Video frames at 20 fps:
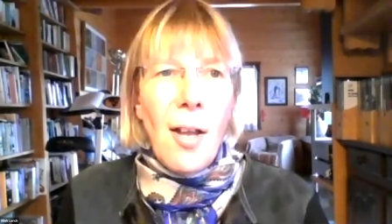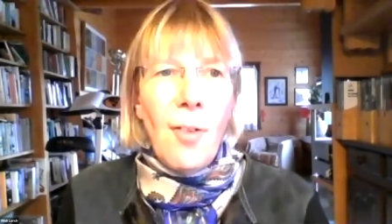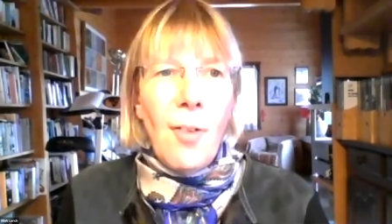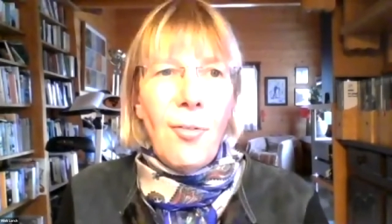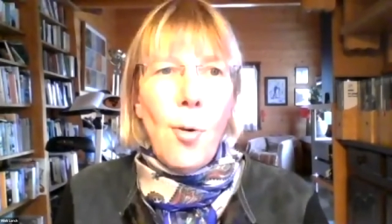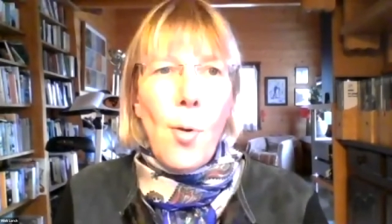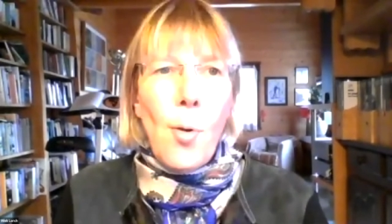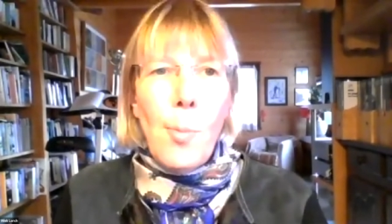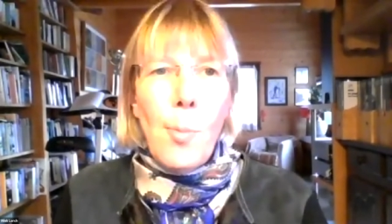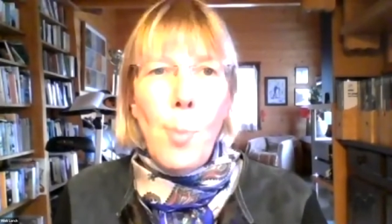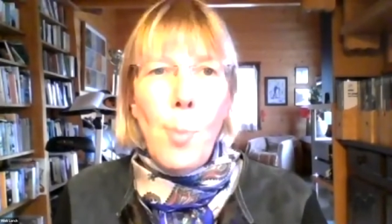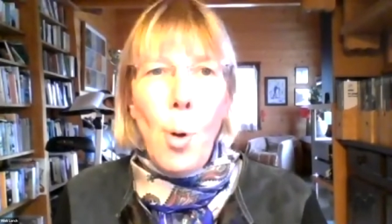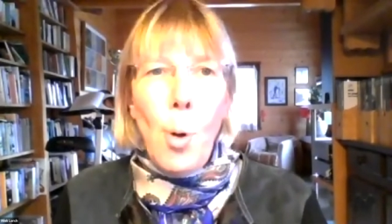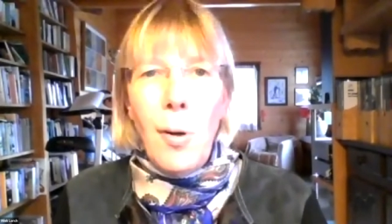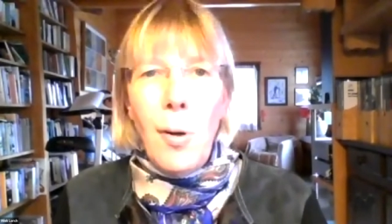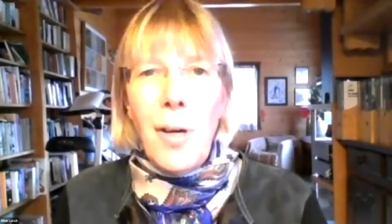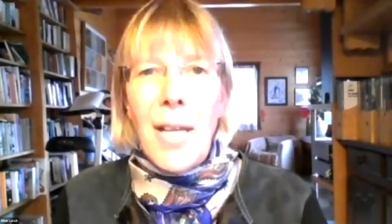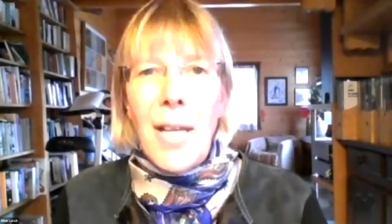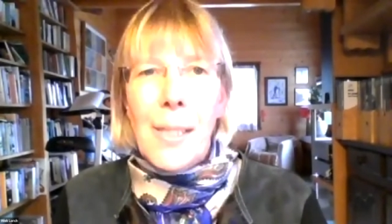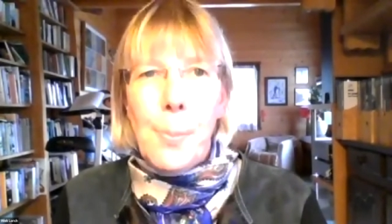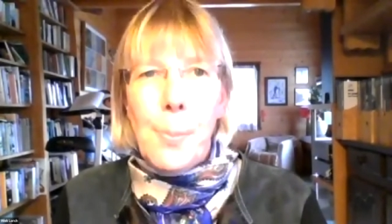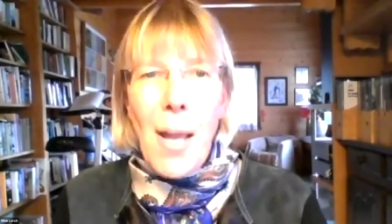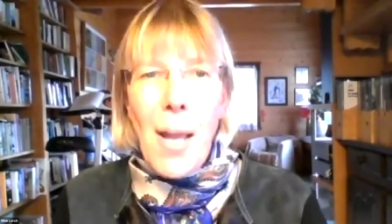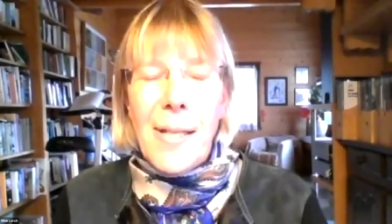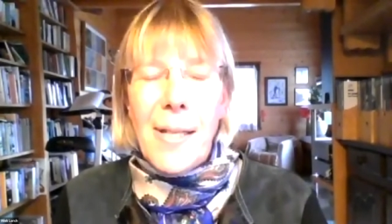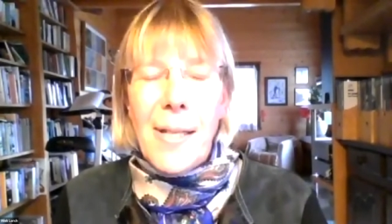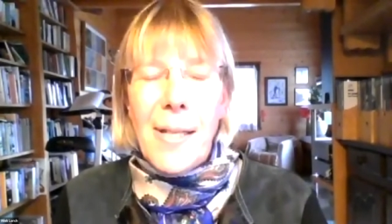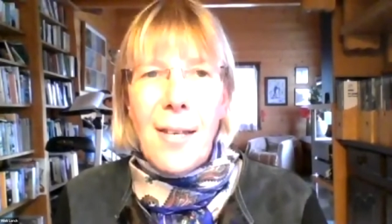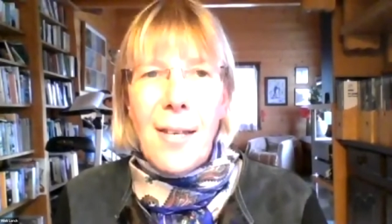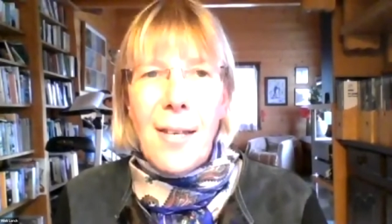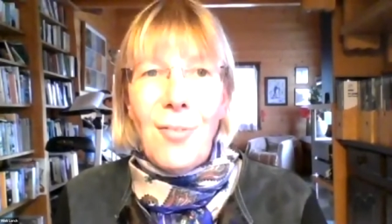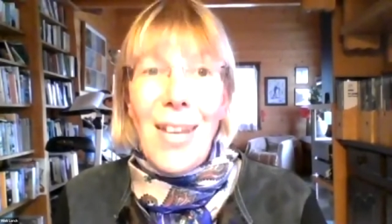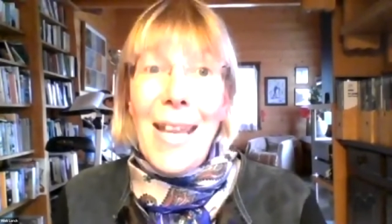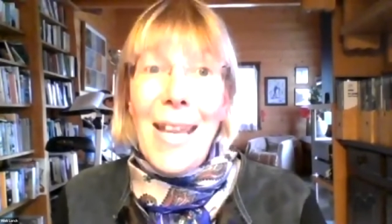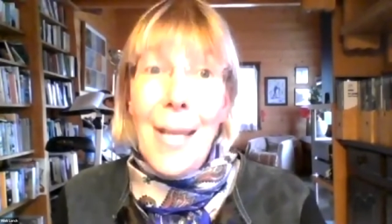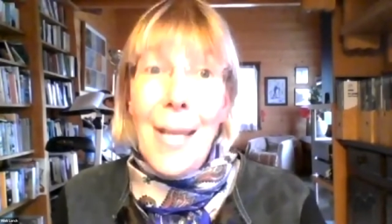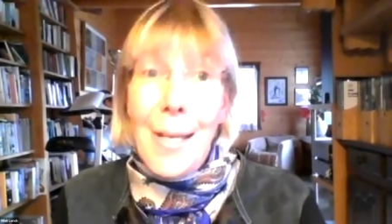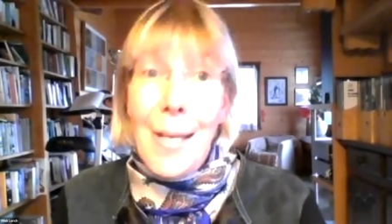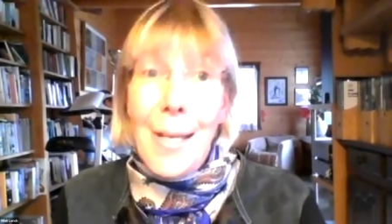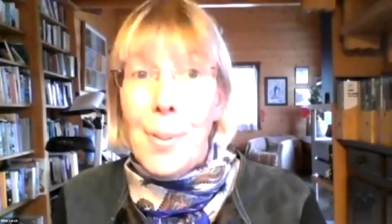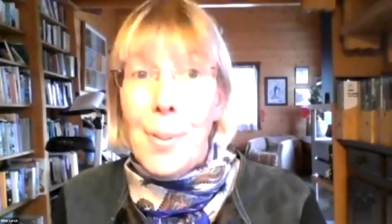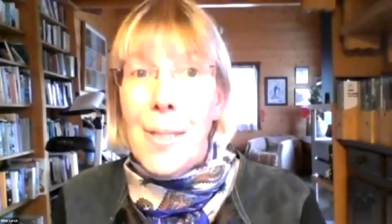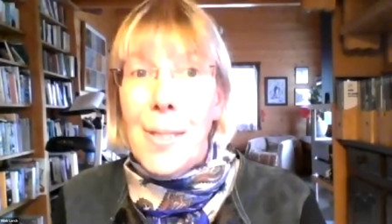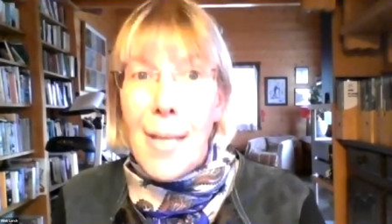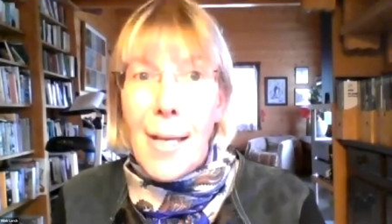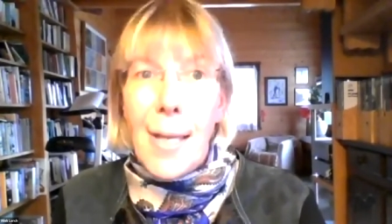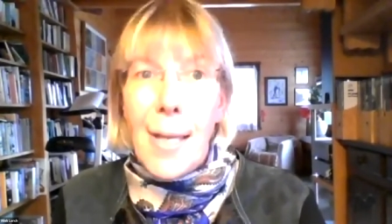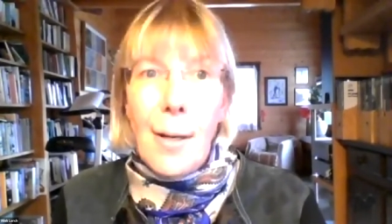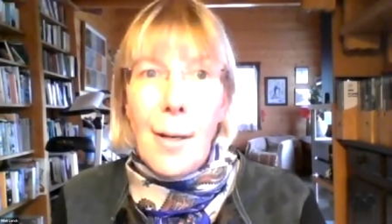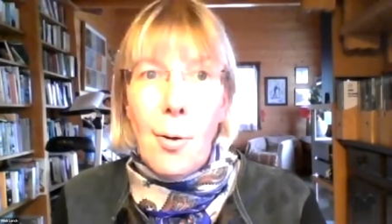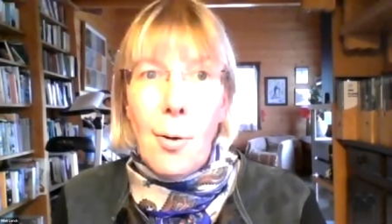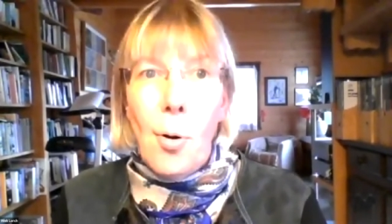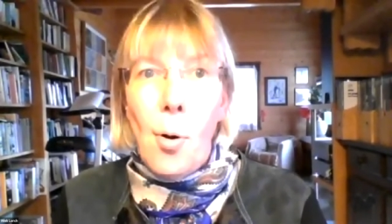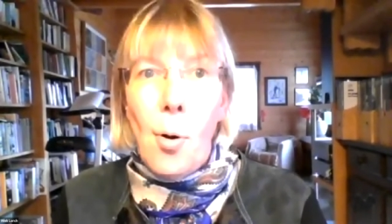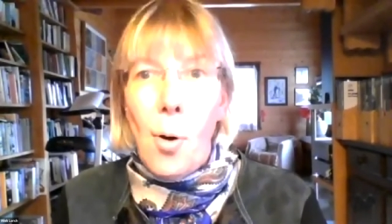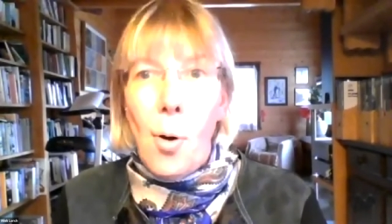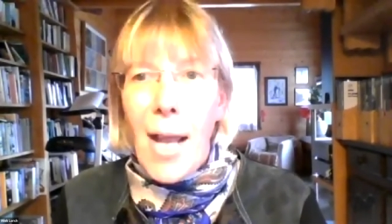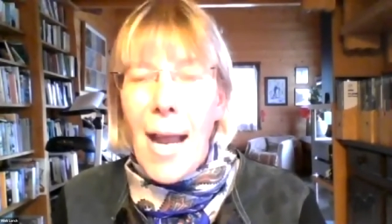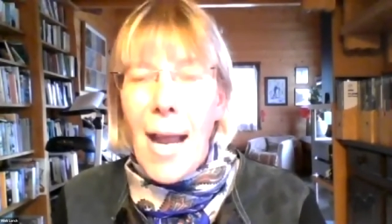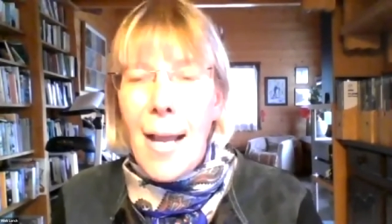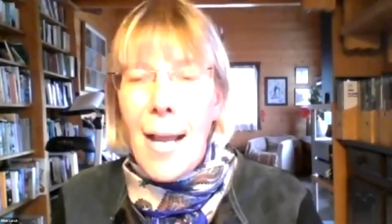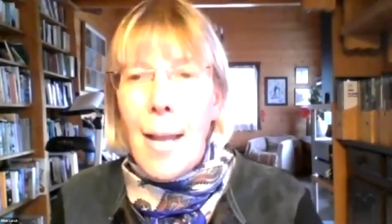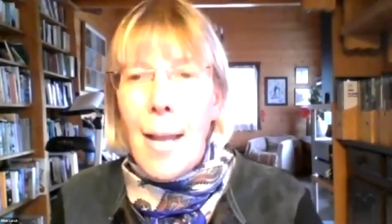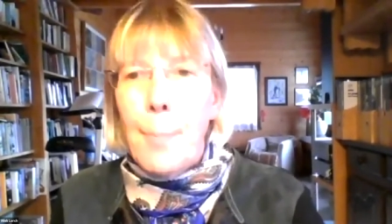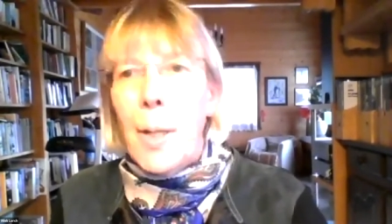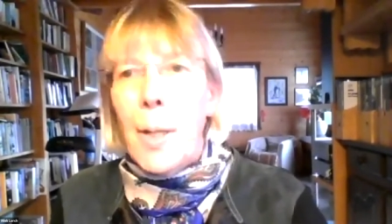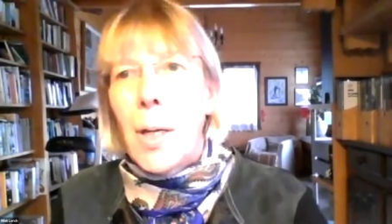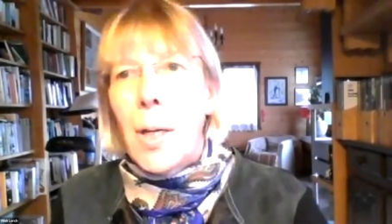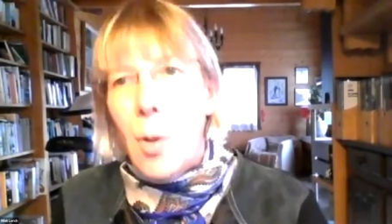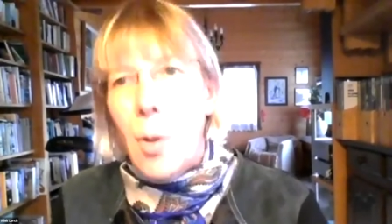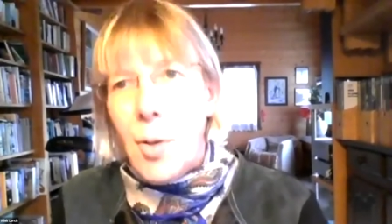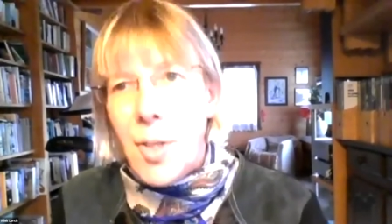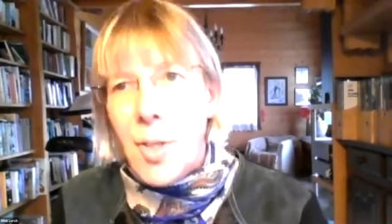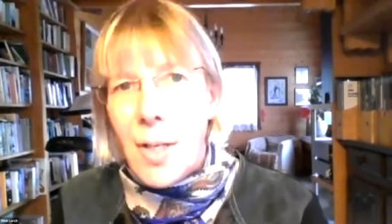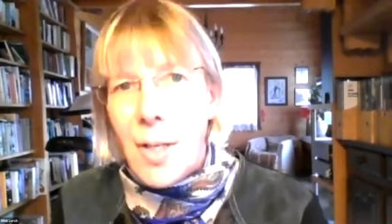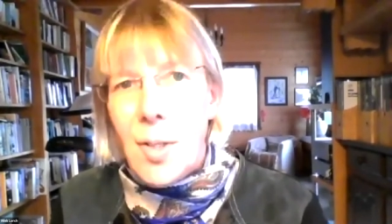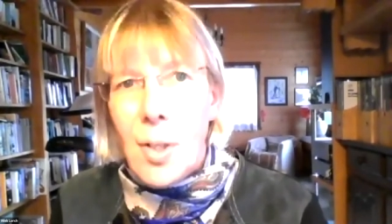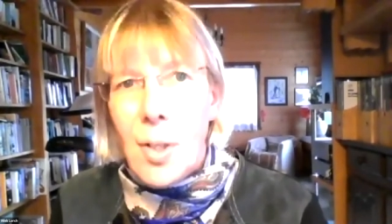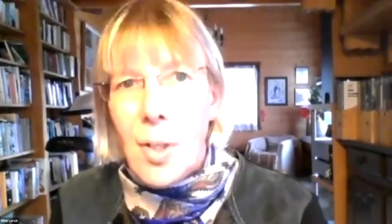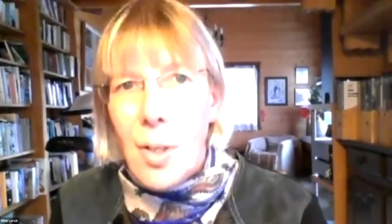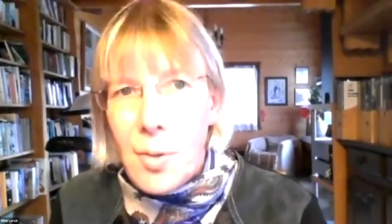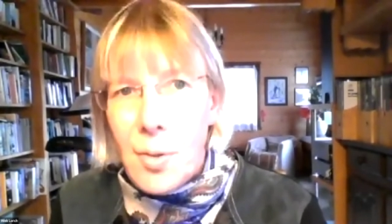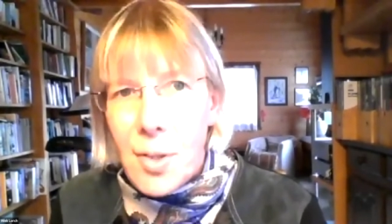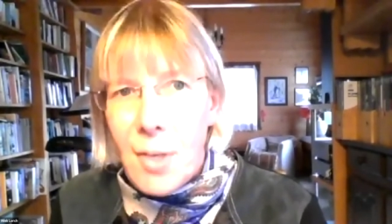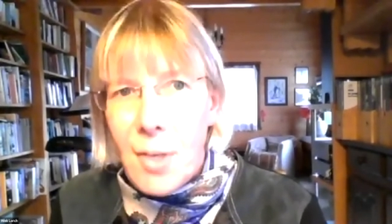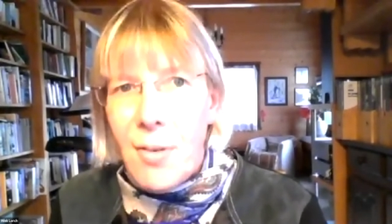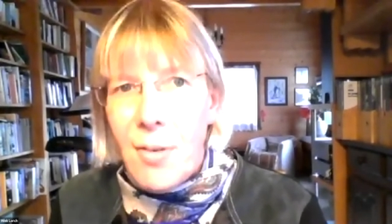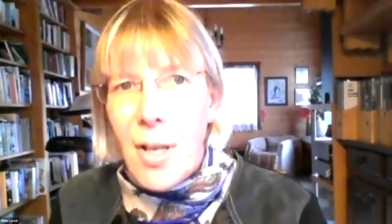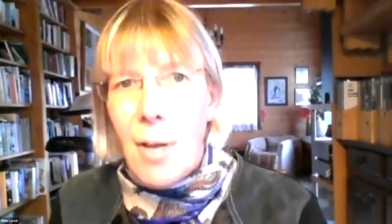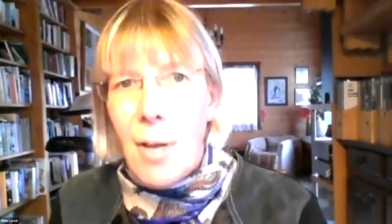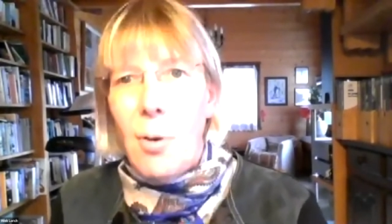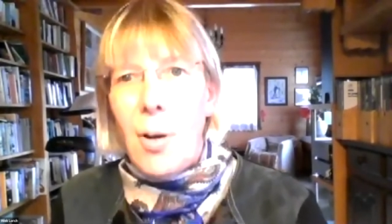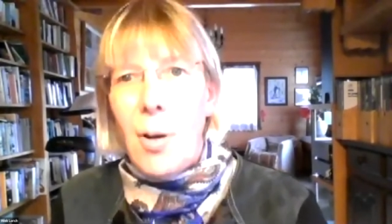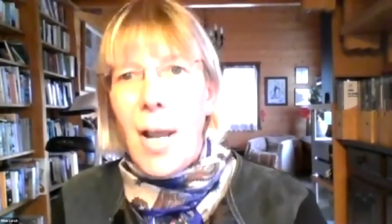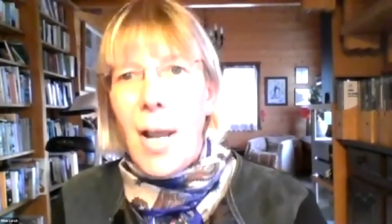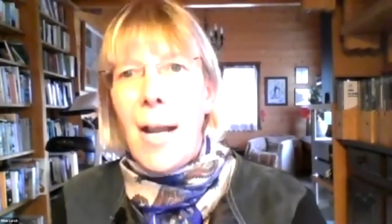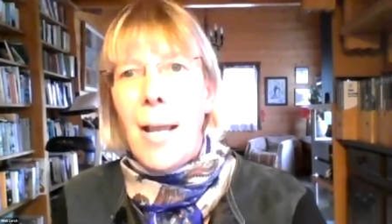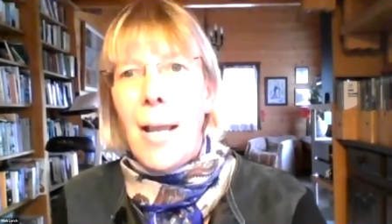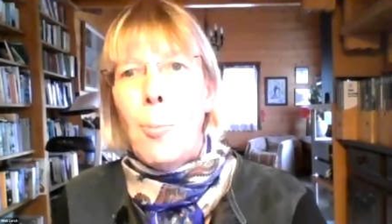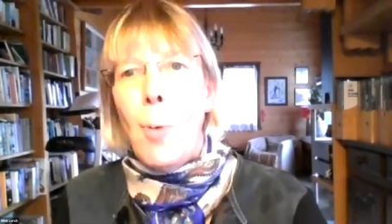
for the more expensive in particular organic but not exclusively organic